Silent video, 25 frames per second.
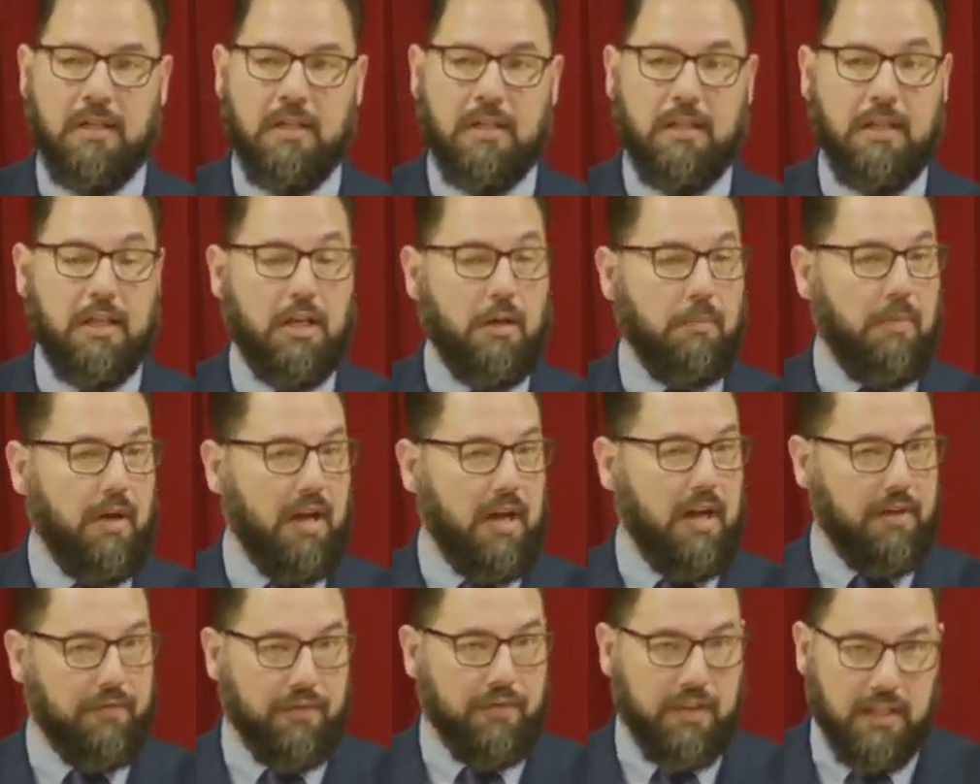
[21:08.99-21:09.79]
Think
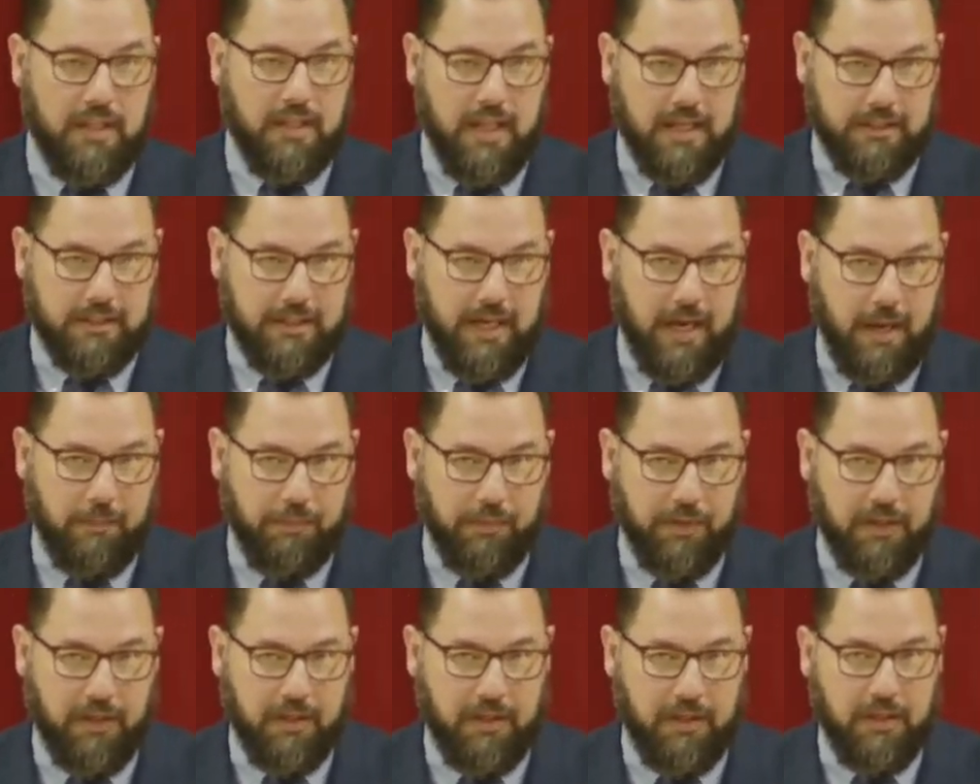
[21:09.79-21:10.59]
about everything that's
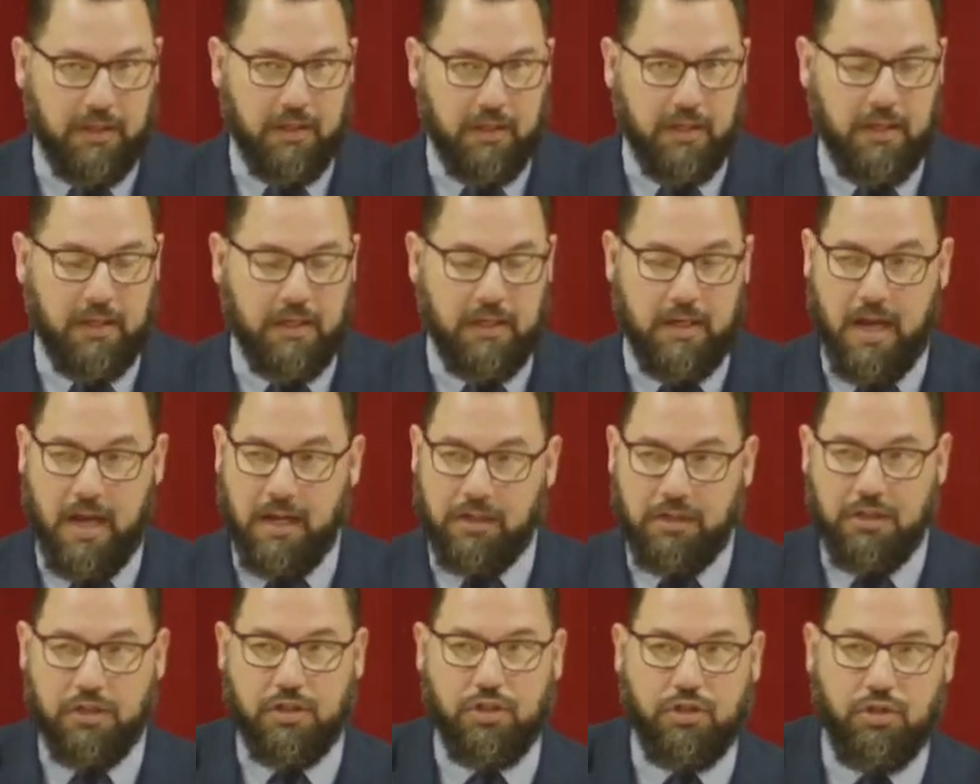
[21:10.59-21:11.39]
happening, not
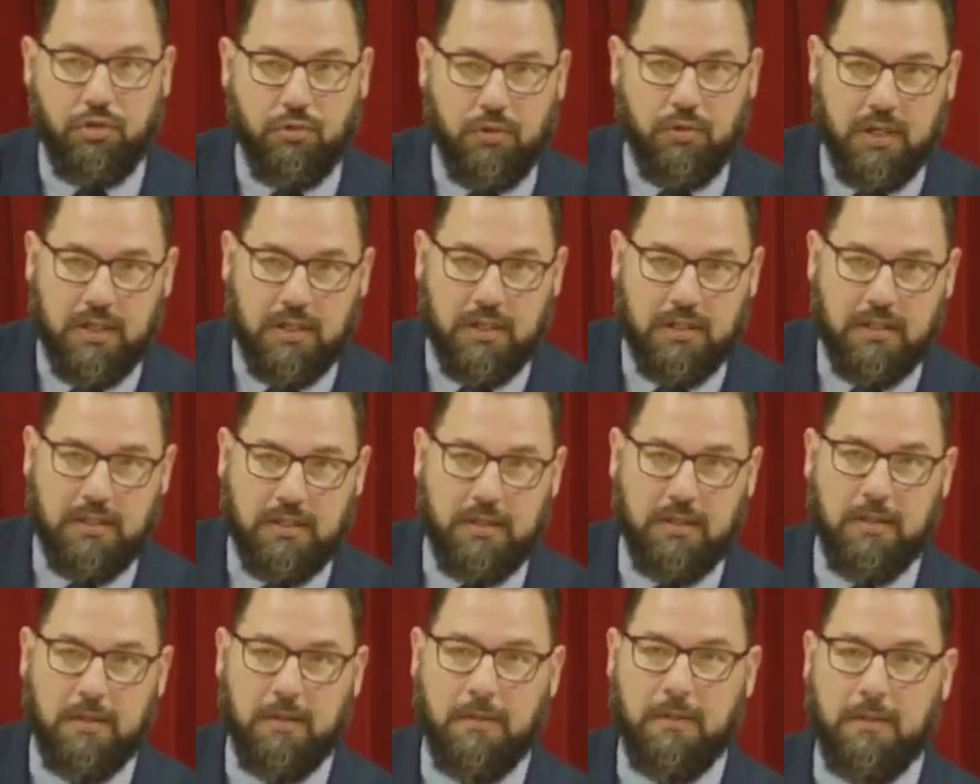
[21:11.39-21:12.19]
just
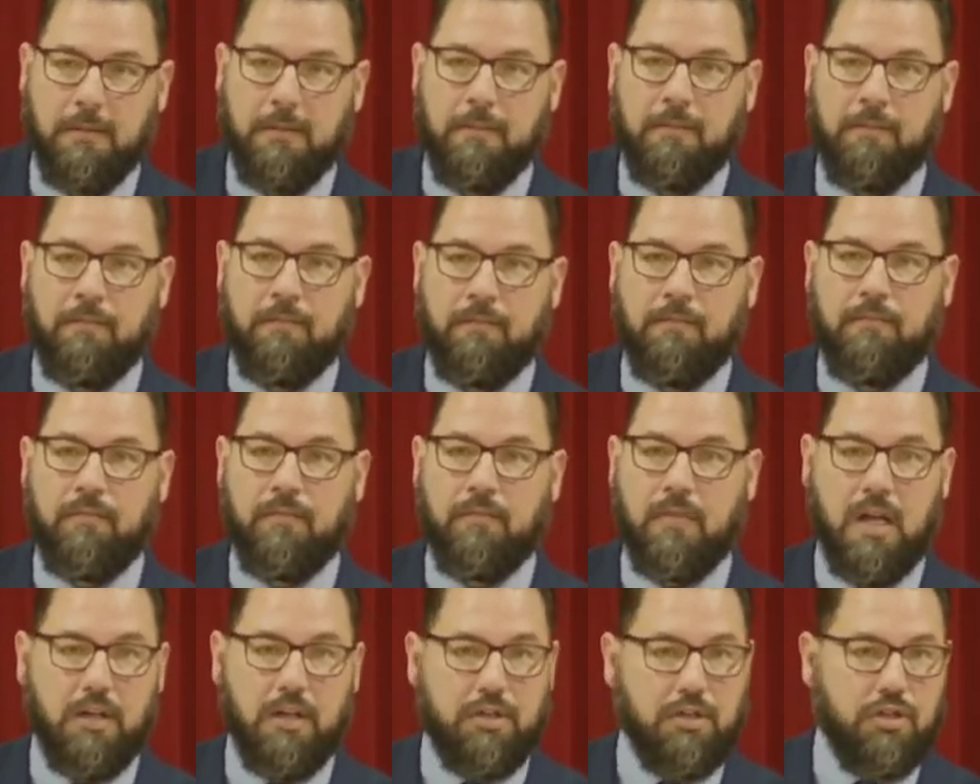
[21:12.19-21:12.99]
Judas,
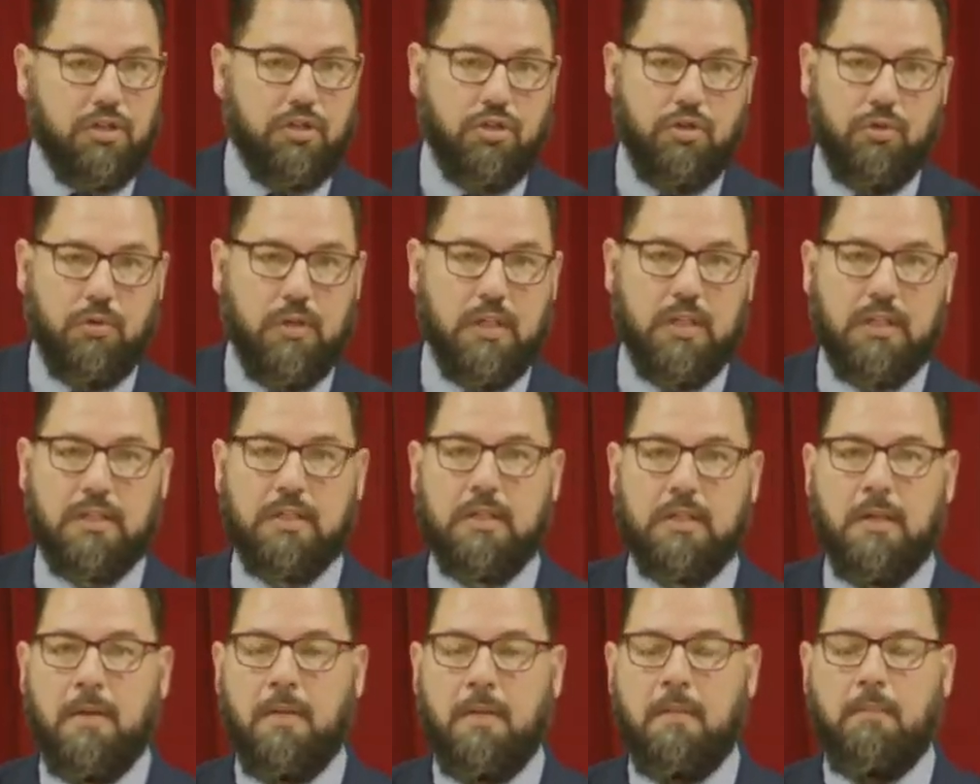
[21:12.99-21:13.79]
not just Judas,
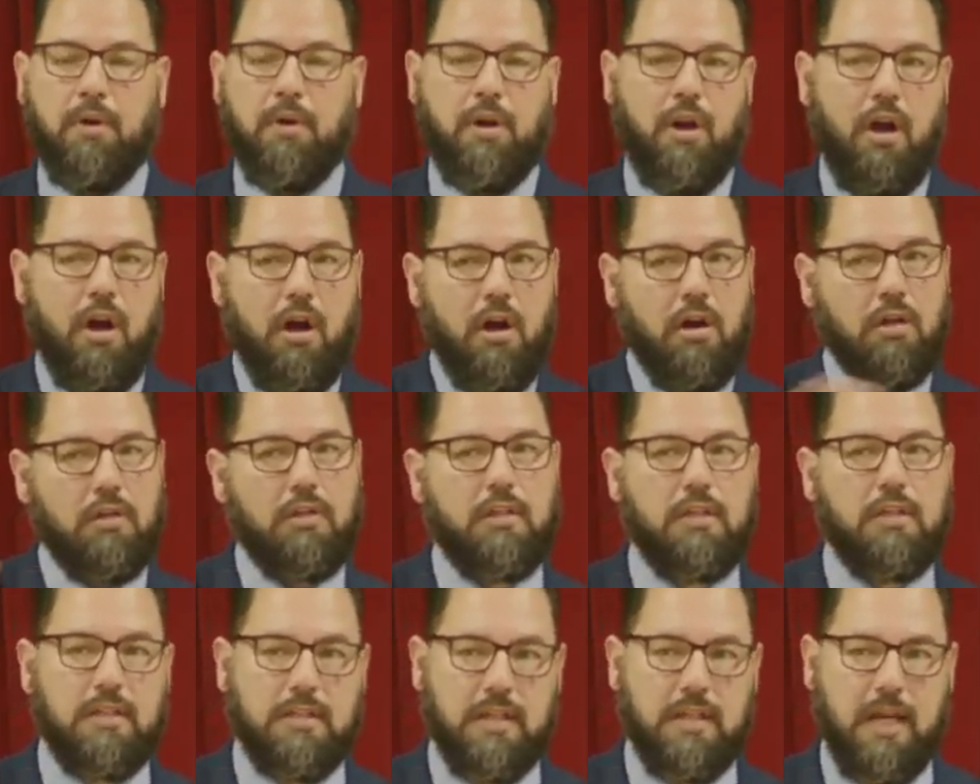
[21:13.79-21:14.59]
but all
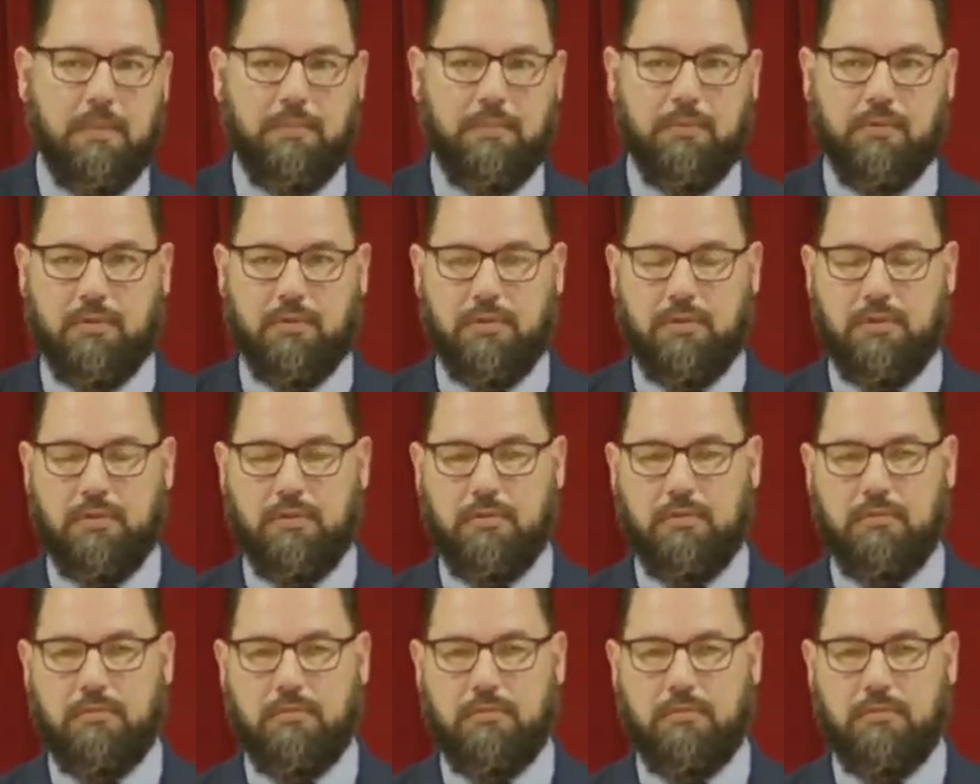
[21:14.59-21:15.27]
the disciples.